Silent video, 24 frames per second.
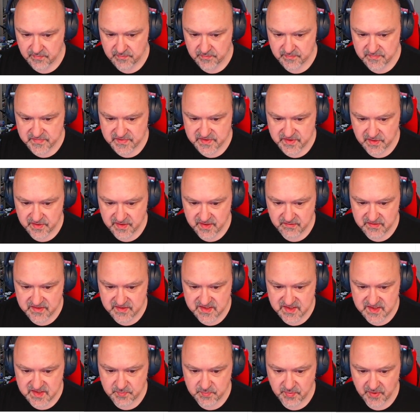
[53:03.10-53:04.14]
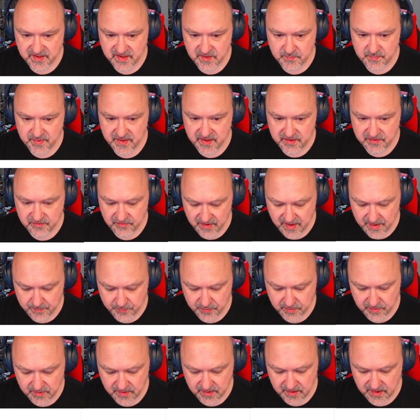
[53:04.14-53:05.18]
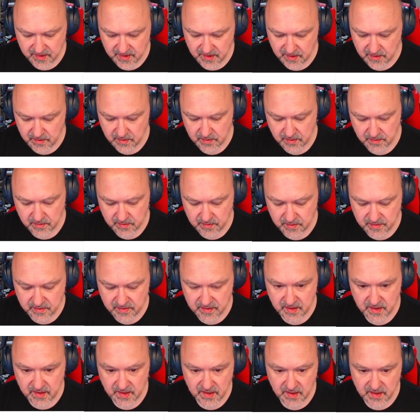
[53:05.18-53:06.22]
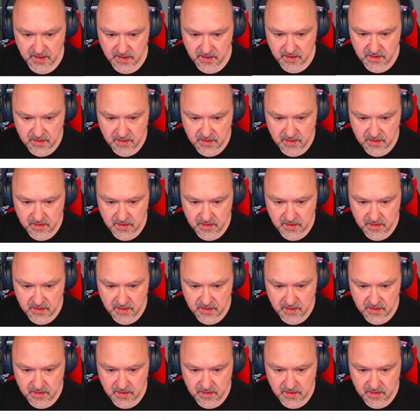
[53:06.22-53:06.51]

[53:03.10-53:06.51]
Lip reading: So there is a spiked pit trap in the